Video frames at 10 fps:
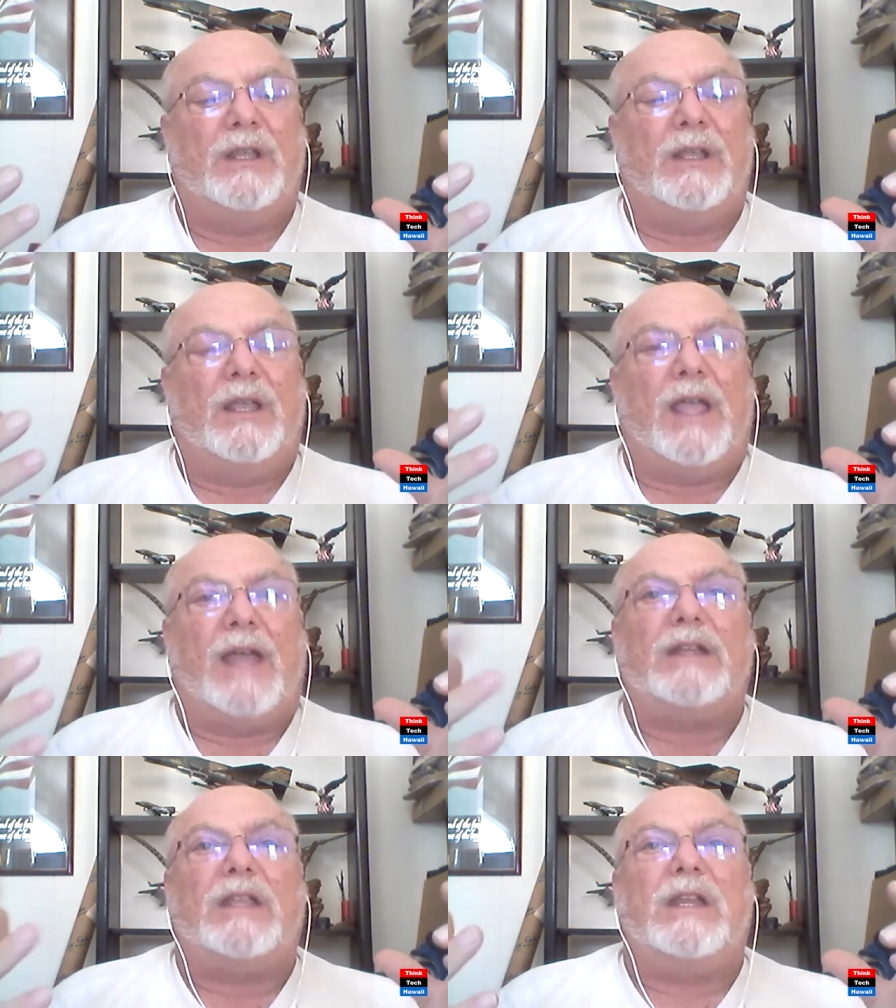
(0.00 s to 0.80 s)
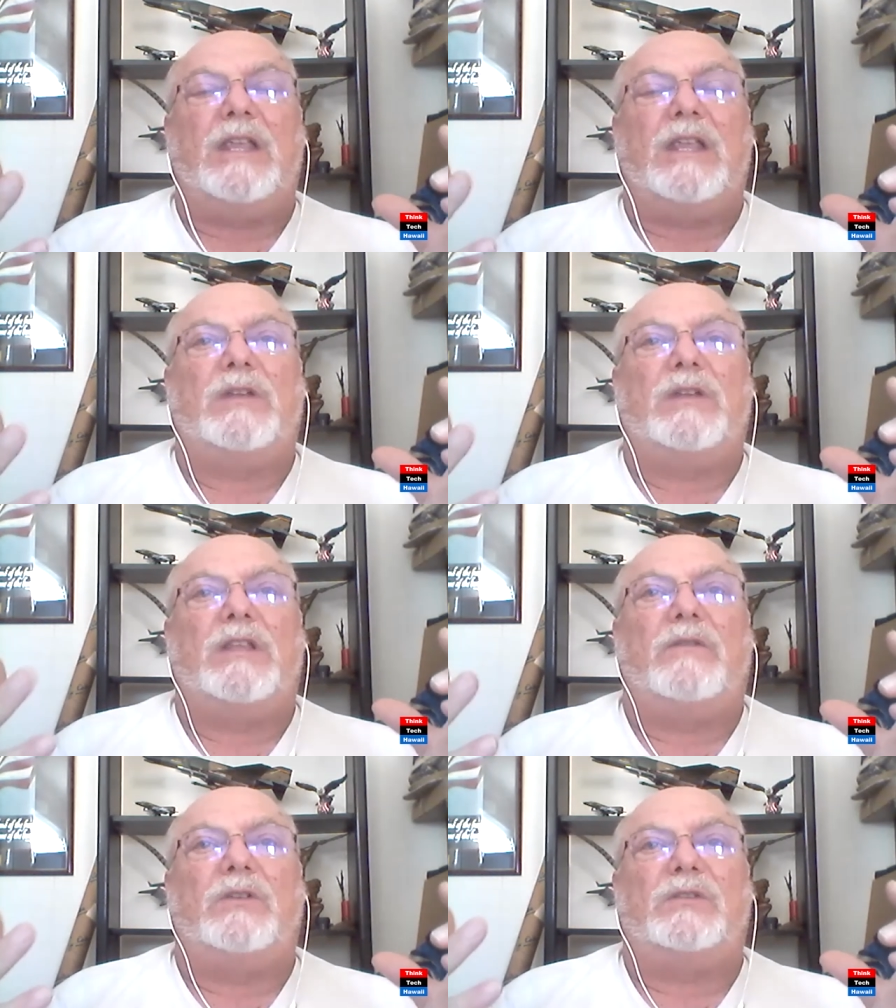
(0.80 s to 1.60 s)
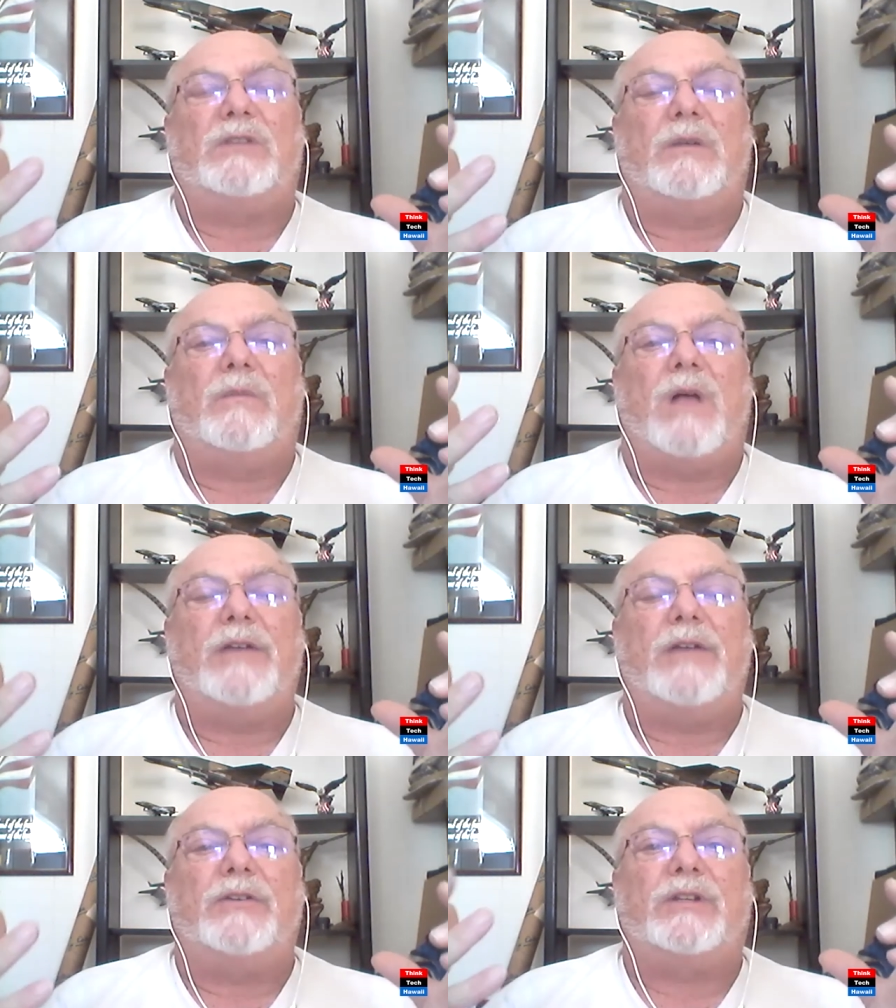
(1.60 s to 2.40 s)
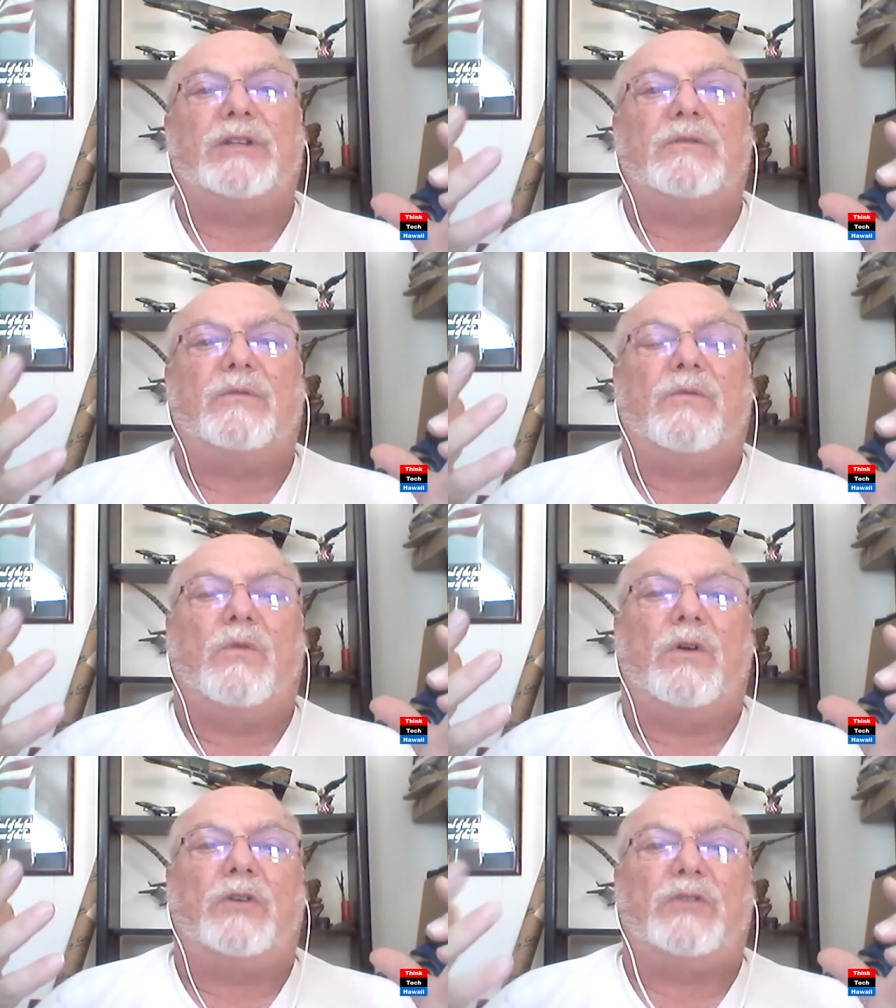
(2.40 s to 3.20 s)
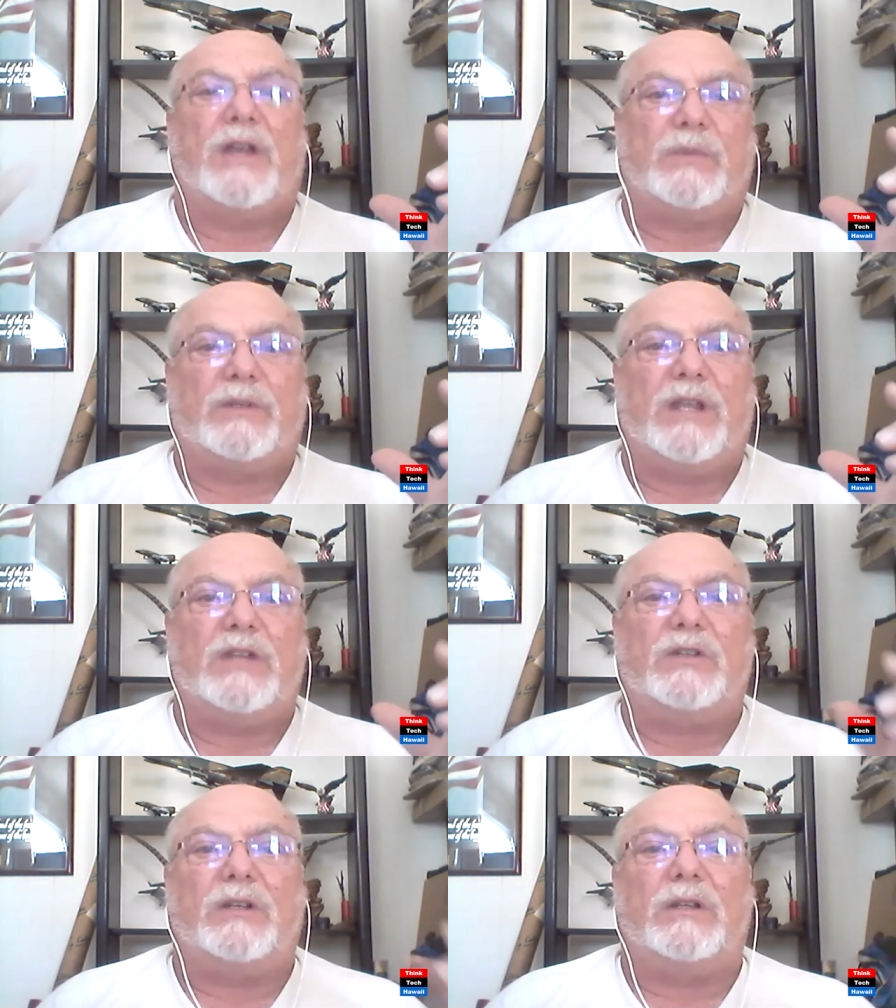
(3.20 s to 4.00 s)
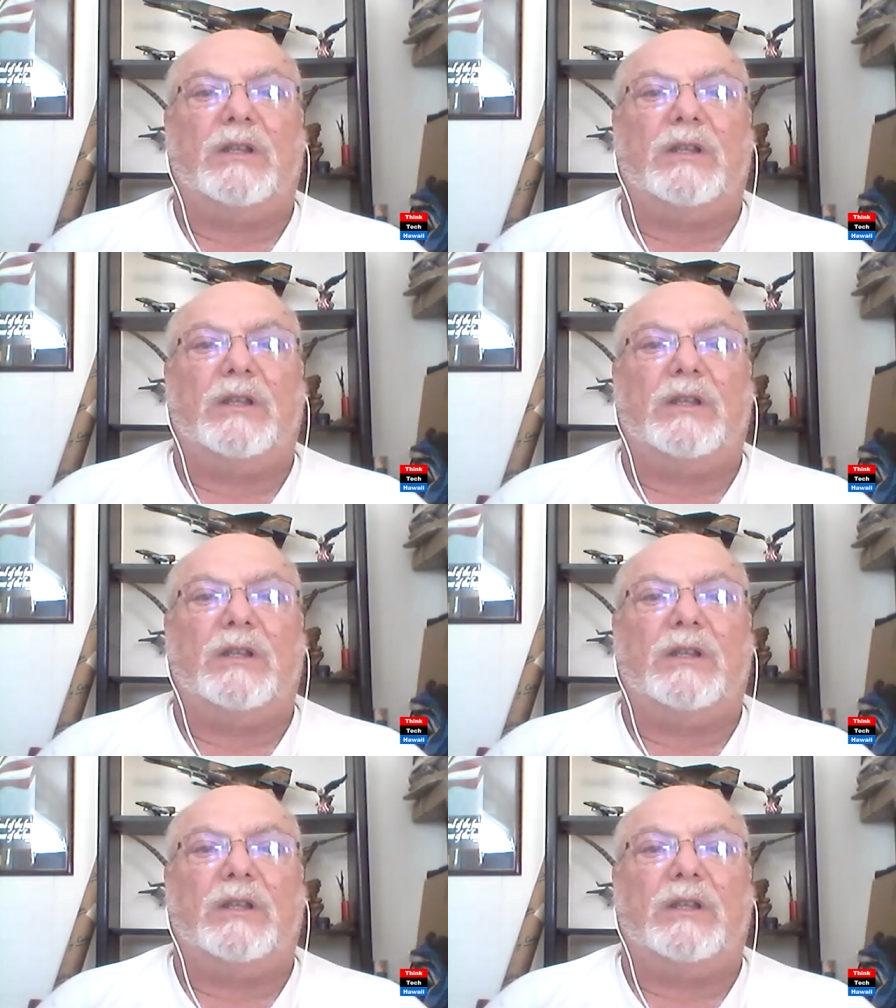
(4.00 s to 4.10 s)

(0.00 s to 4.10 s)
and it can even give you some hydrogen for transportation.